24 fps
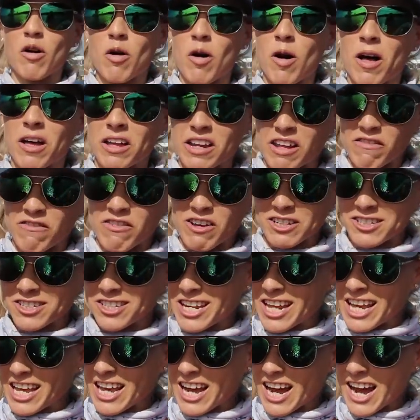quality fish
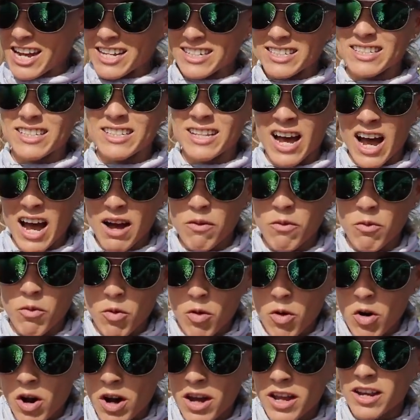today, guys. Not
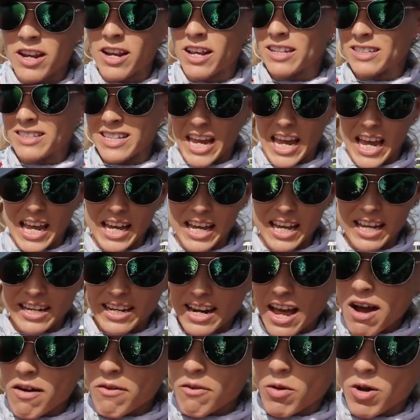one dink,
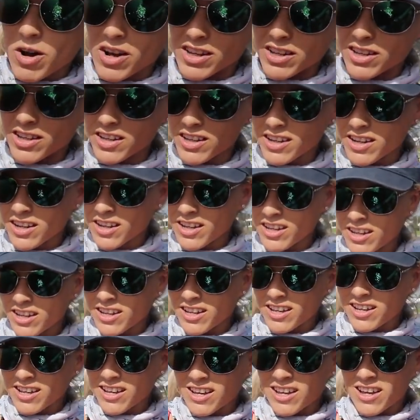not one.
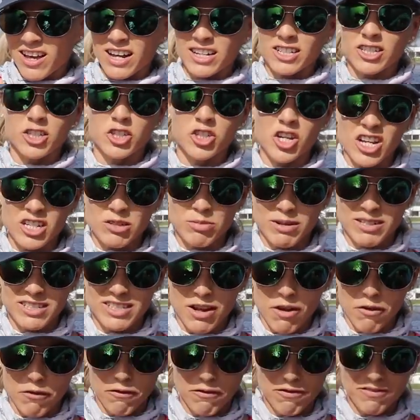I just jinxed
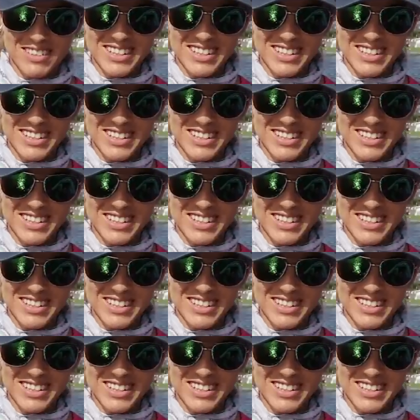myself.